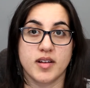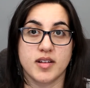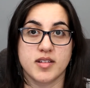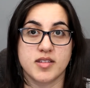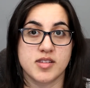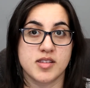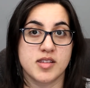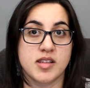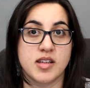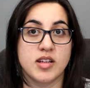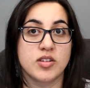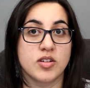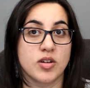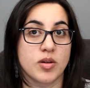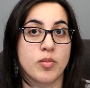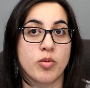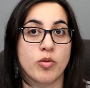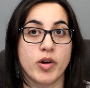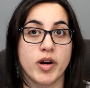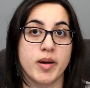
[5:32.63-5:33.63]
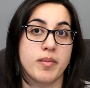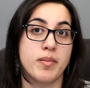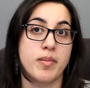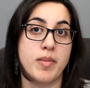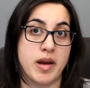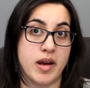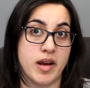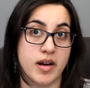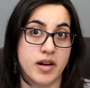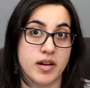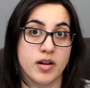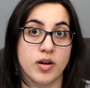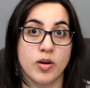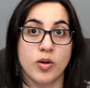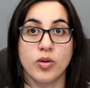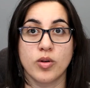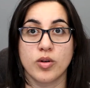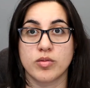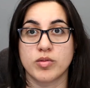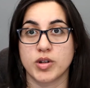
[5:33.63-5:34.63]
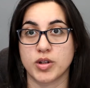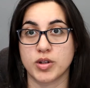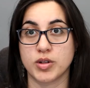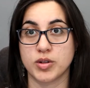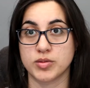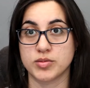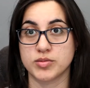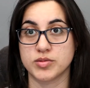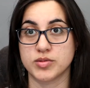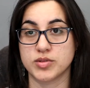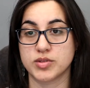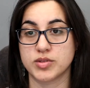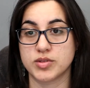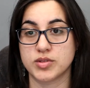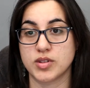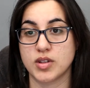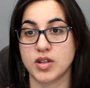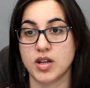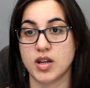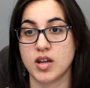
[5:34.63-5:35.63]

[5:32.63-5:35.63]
It's neither bear or raccoons.